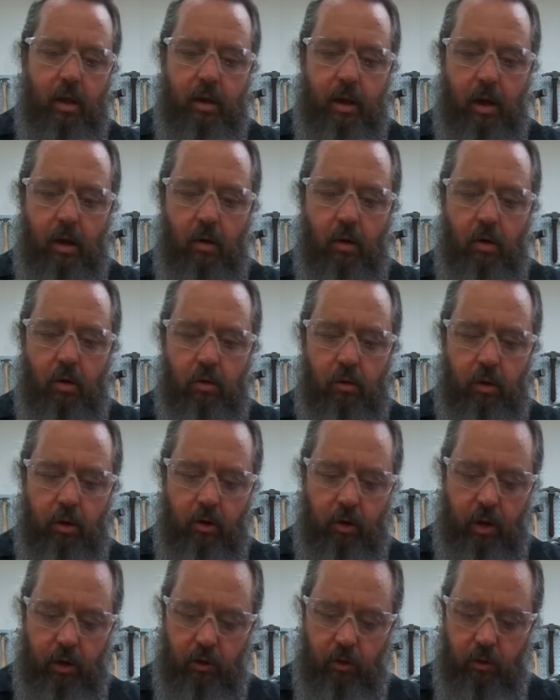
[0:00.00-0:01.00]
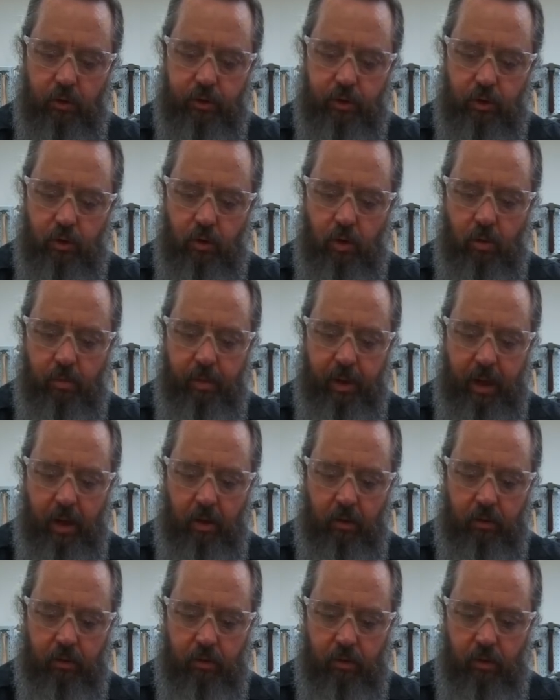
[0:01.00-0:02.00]
Now, earlier I told you
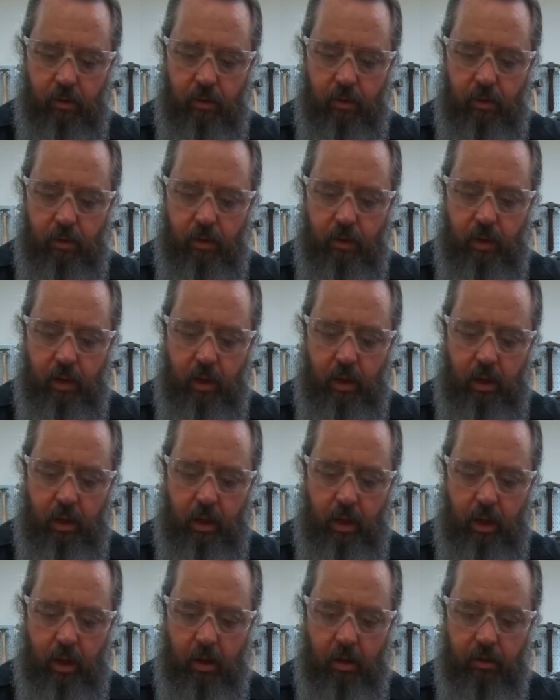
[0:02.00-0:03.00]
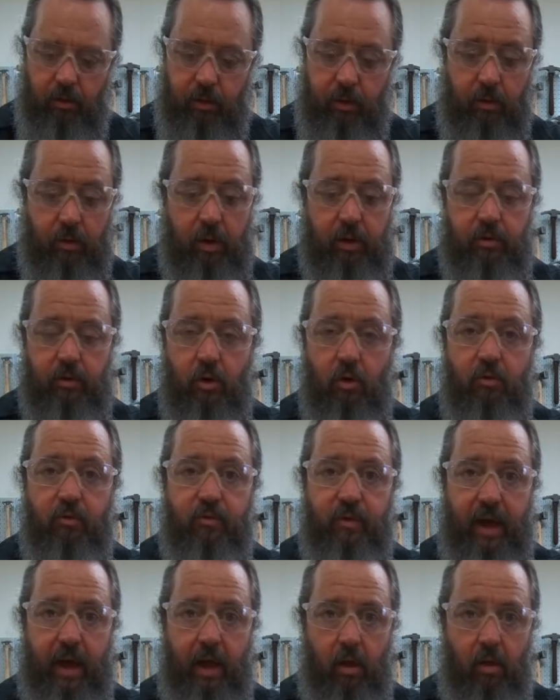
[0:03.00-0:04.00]
about the, uh, there is no
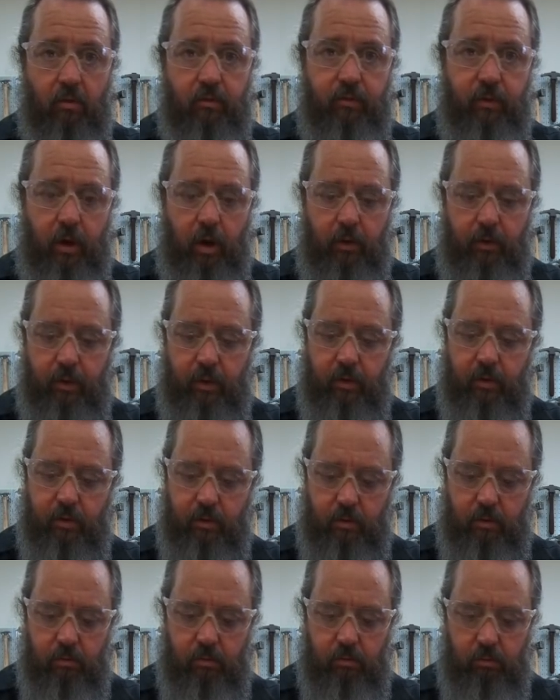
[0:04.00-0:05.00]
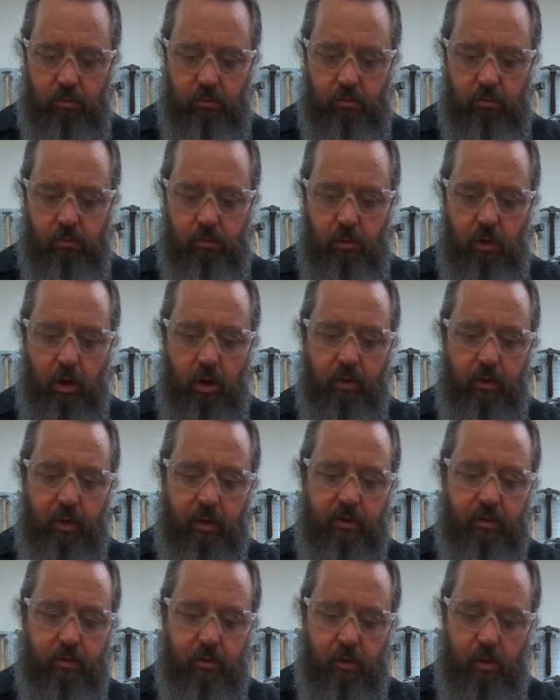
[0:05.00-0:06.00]
valve on this, on
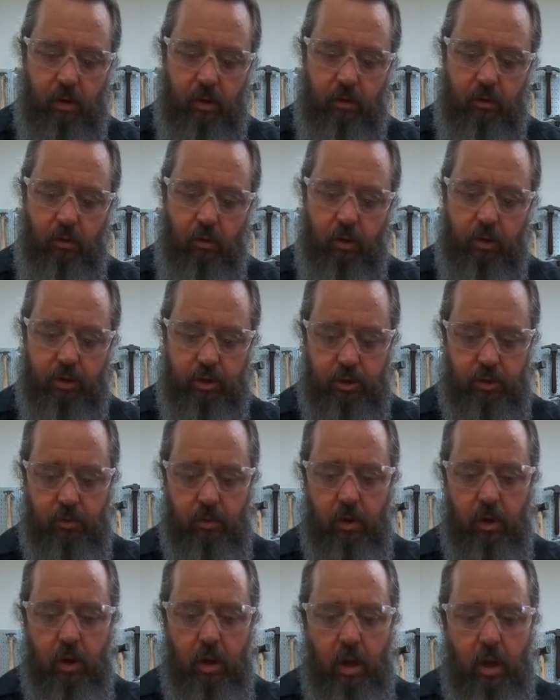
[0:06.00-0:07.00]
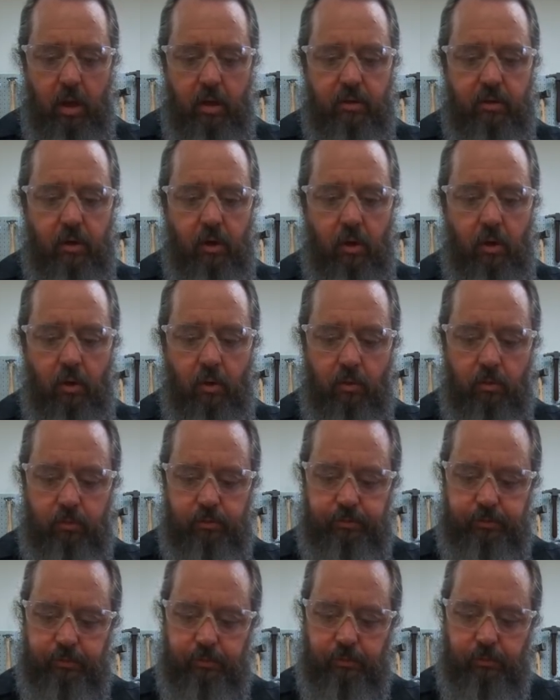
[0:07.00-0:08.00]
this uh, torch. So
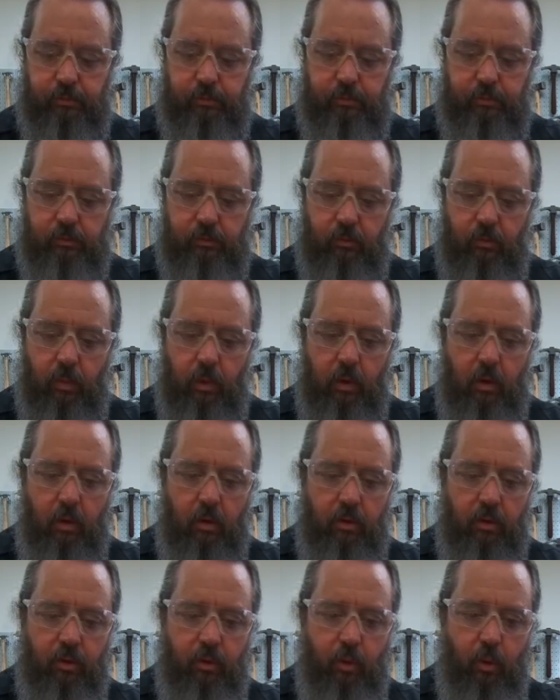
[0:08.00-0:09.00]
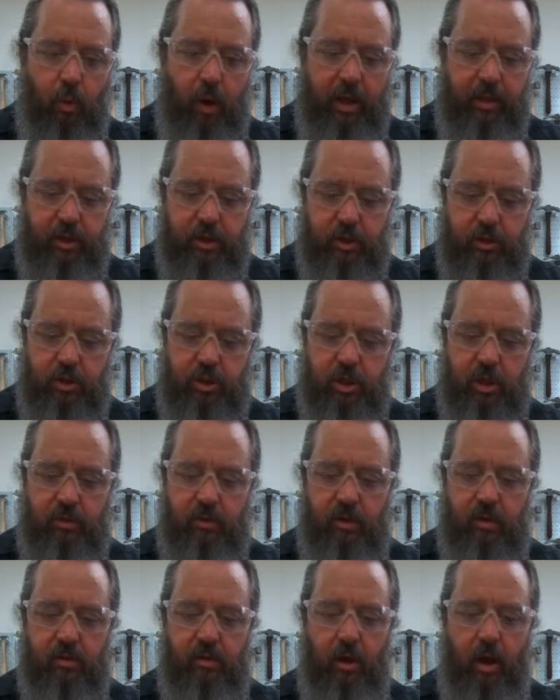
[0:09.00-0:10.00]
the way that you shut
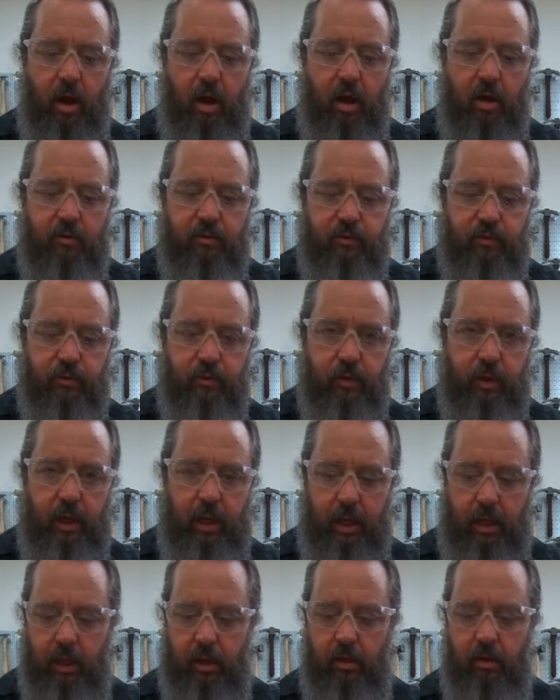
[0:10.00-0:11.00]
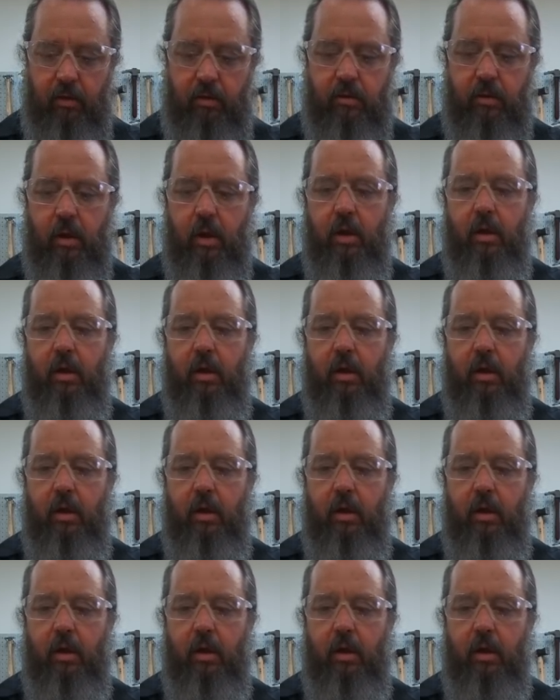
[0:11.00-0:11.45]
this off is